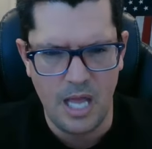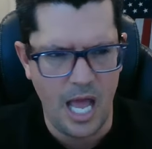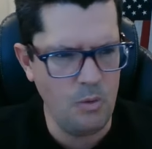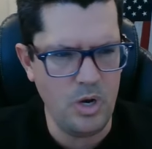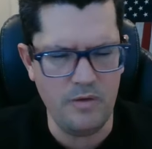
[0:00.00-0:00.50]

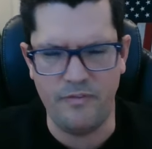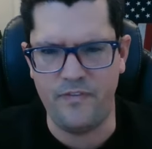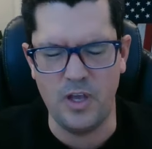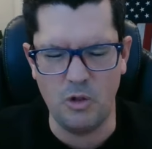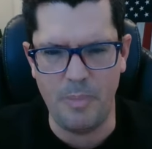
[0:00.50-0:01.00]
I wouldn't
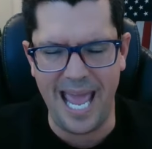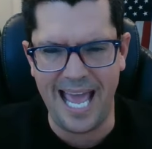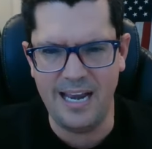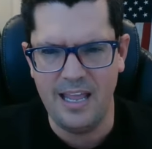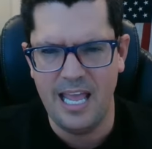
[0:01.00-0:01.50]
feel
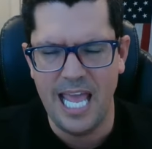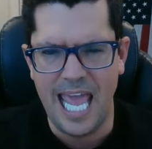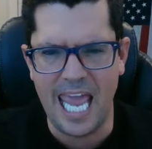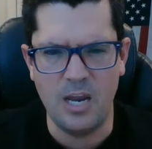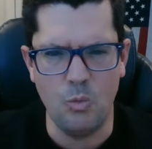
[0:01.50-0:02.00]
bad.
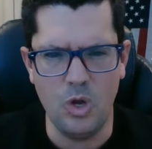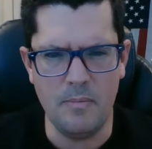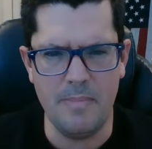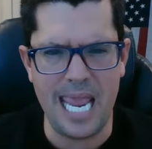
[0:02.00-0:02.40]
And it wouldn't